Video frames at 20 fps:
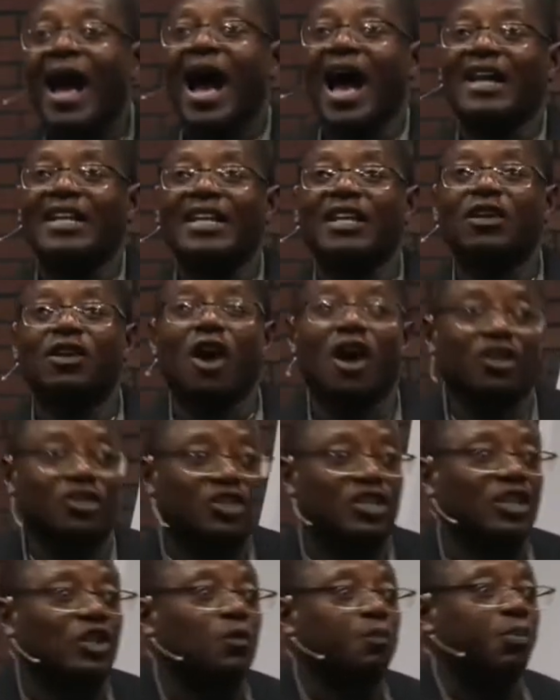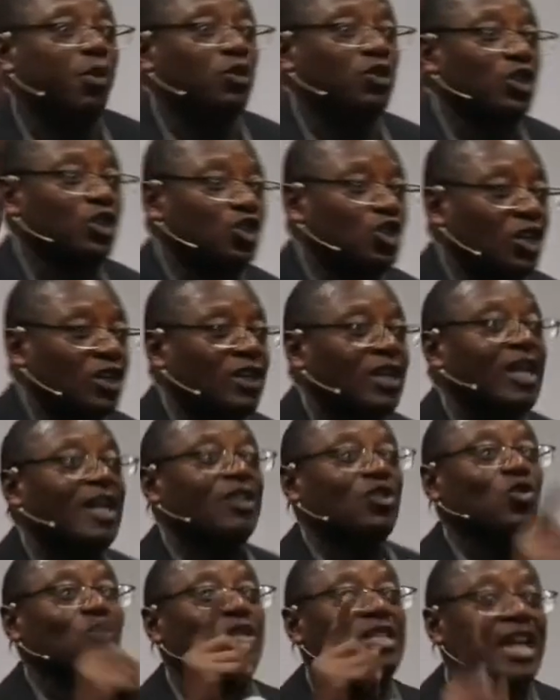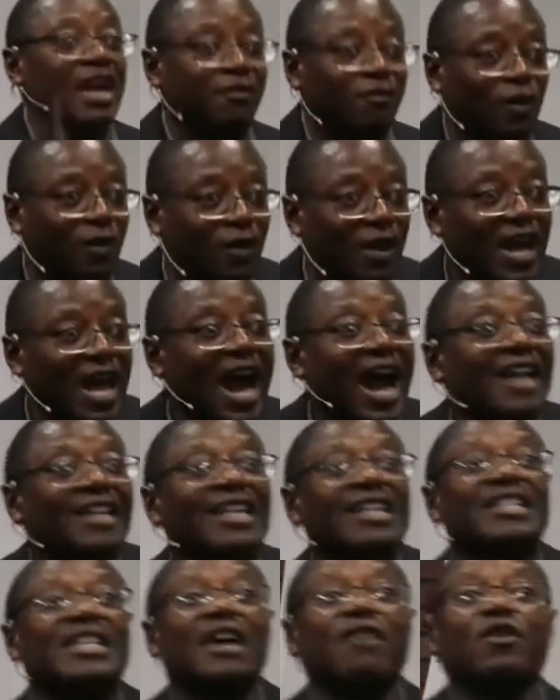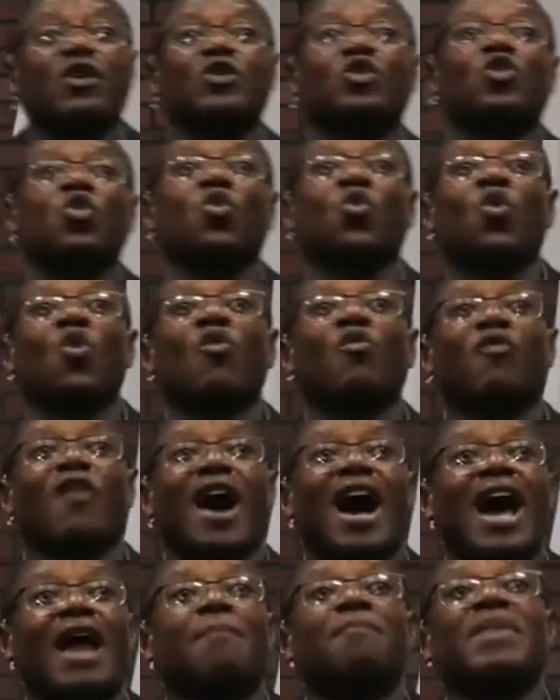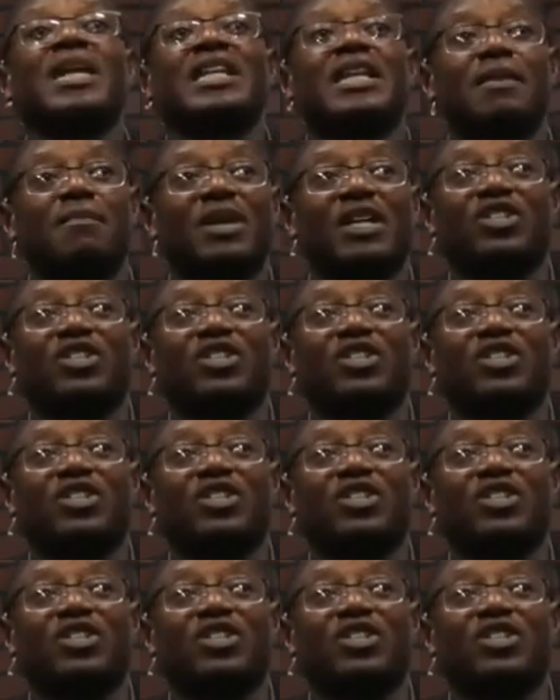and he lost his position to devil, and the devil took over and made him a